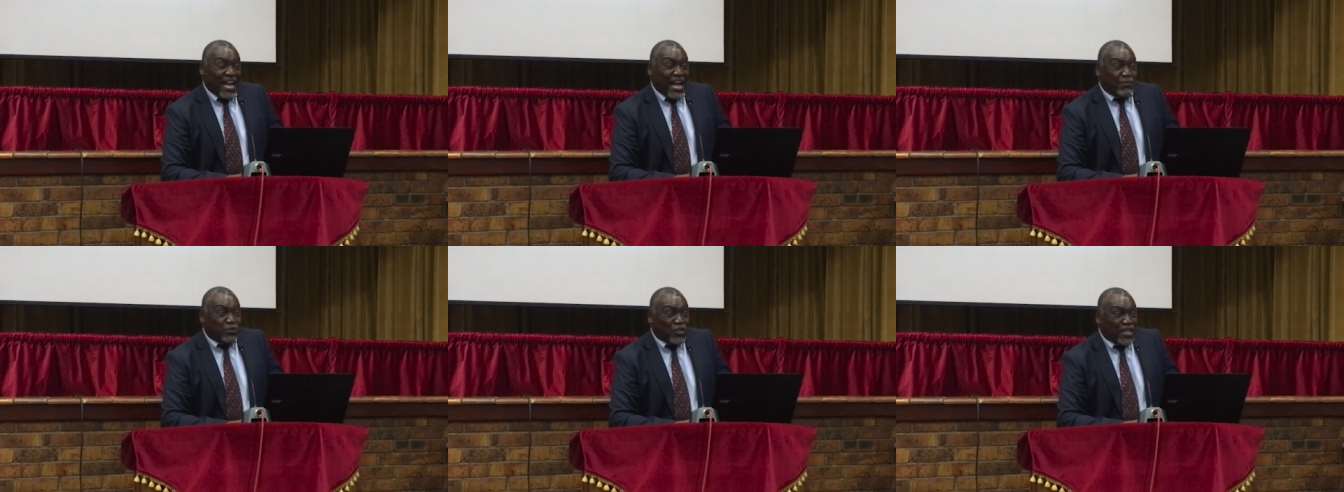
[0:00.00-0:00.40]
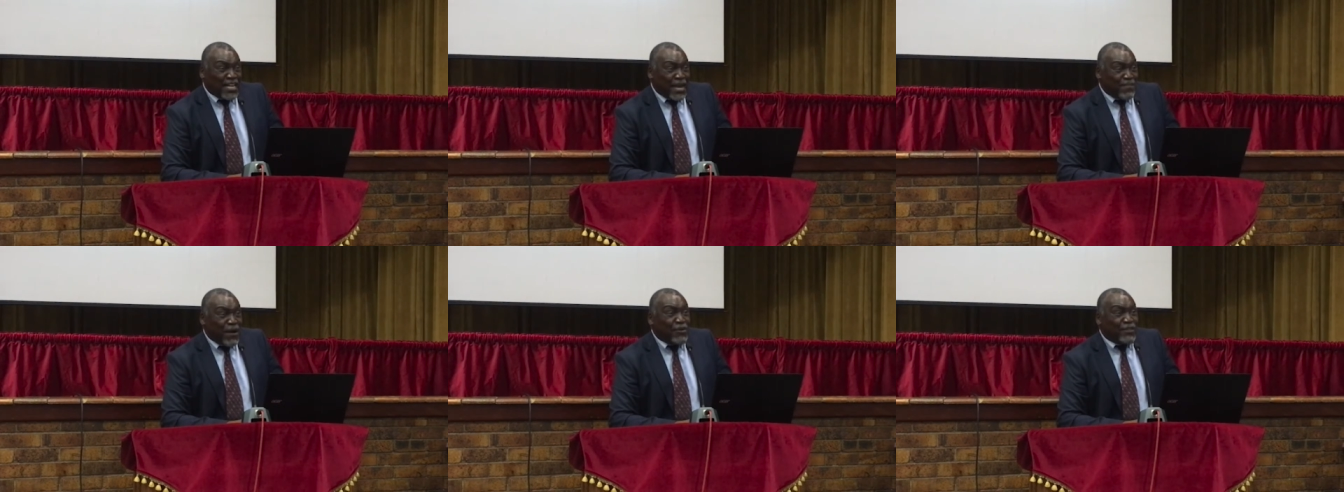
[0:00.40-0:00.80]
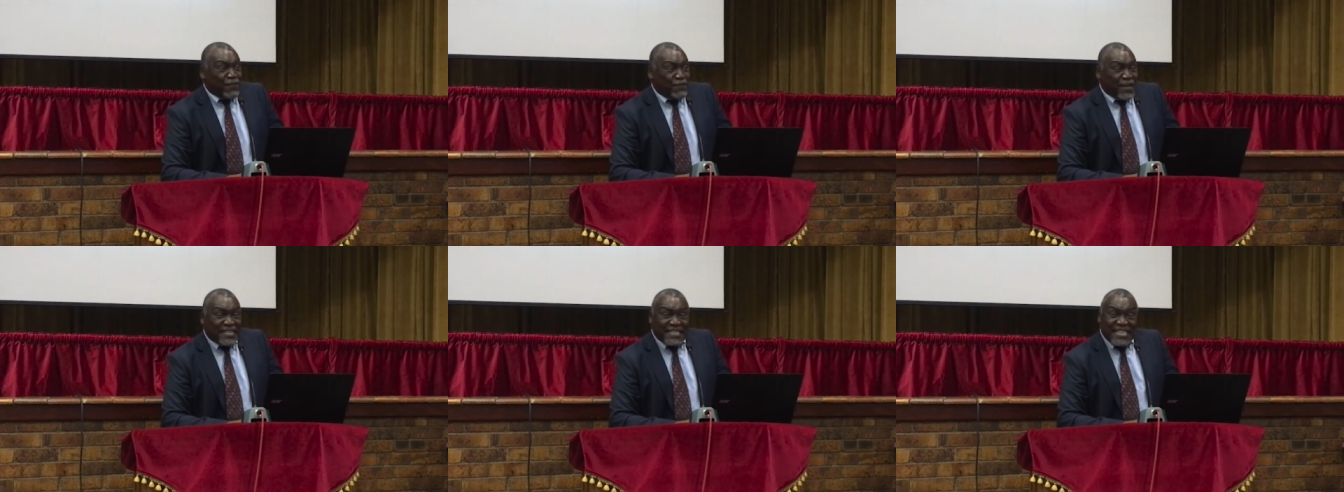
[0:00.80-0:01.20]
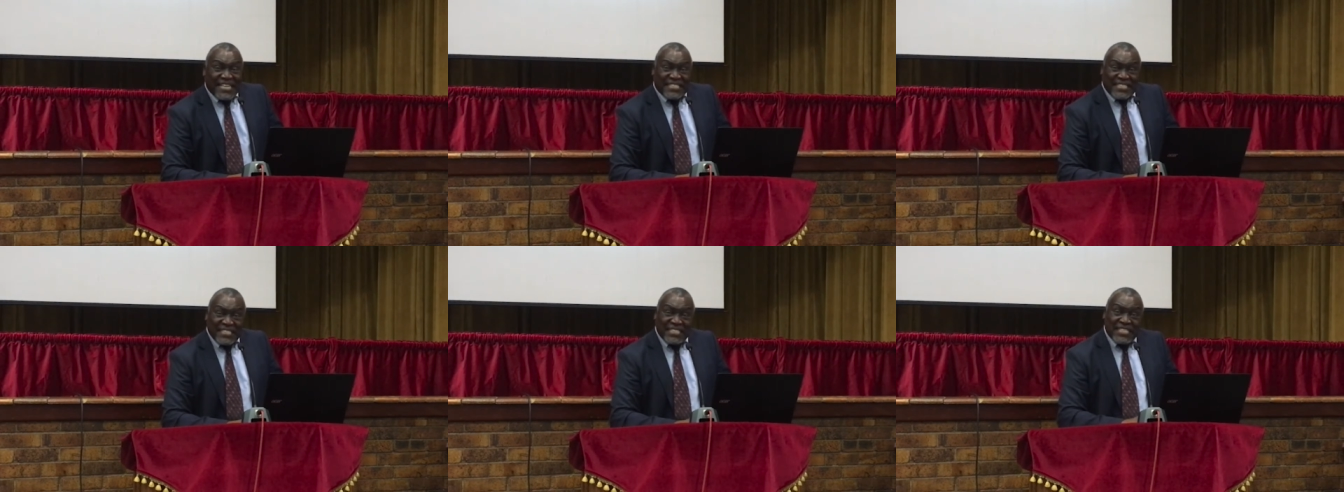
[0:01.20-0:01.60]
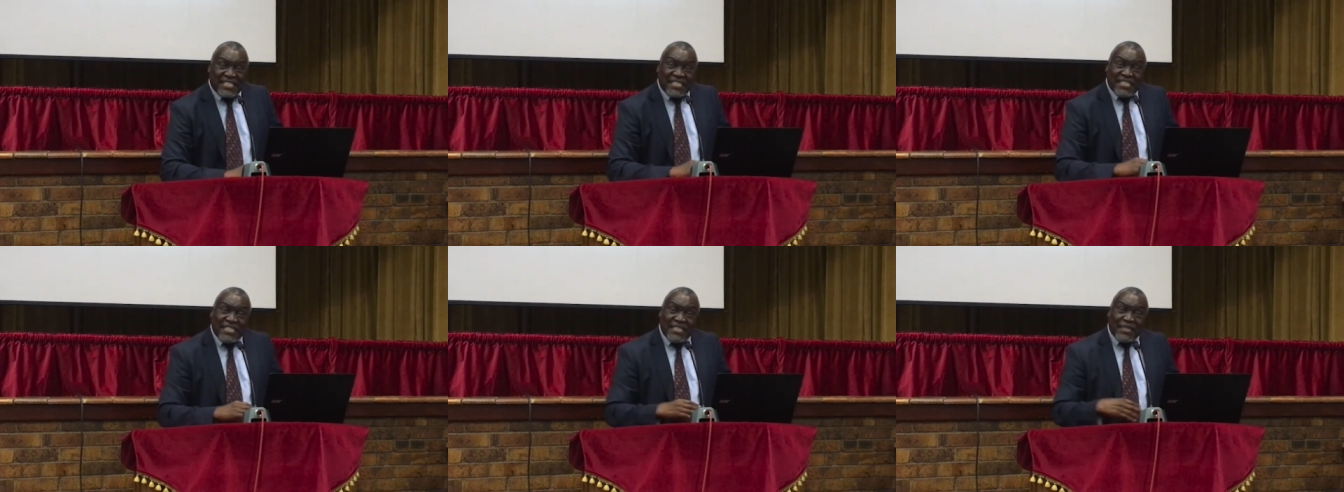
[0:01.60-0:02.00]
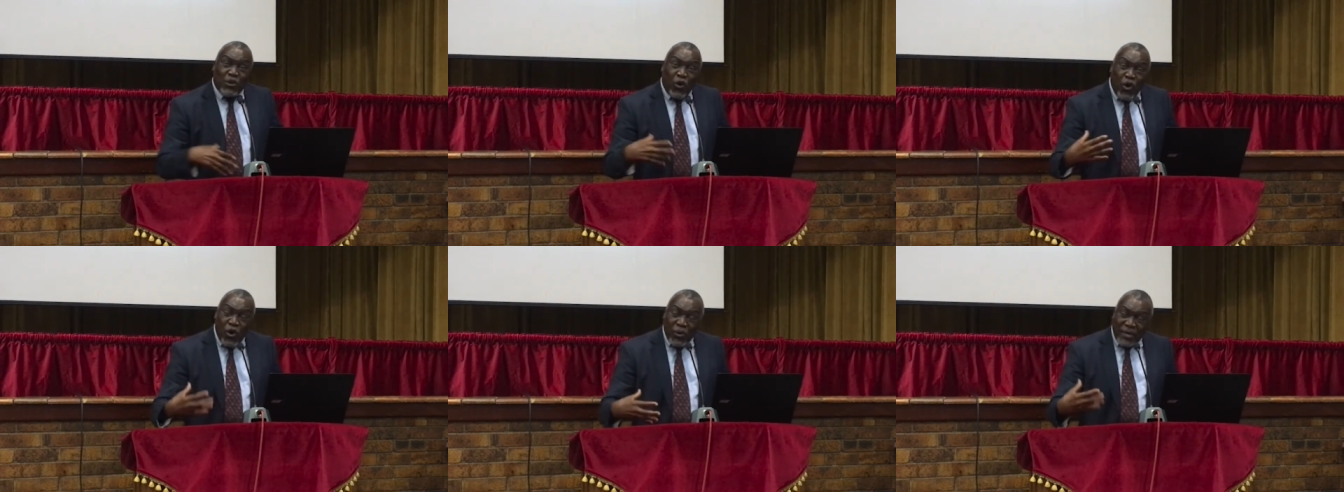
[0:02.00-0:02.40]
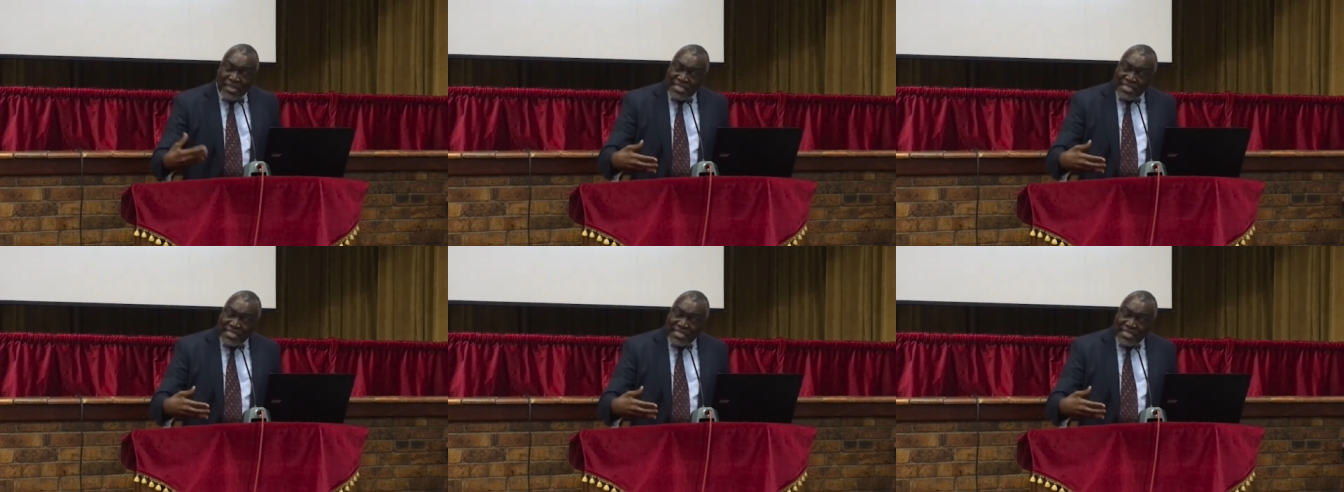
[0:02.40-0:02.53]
I'm talking about the fact that the whole